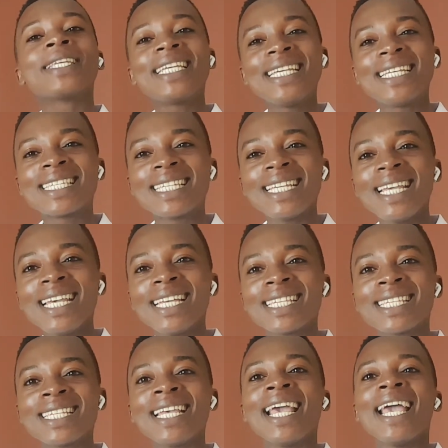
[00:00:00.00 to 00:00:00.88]
is
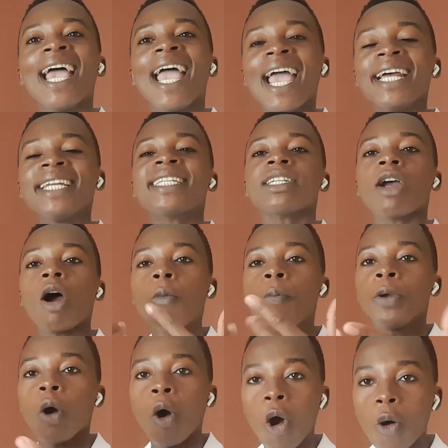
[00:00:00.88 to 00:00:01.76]
easy, and shall
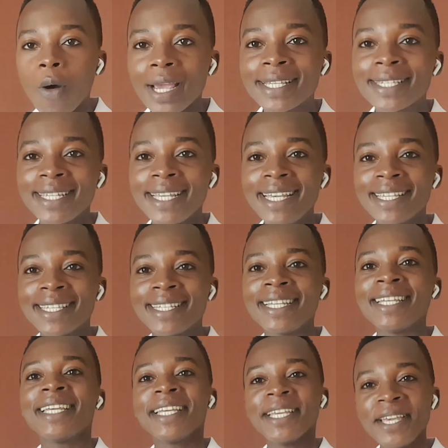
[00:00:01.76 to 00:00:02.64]
be always easy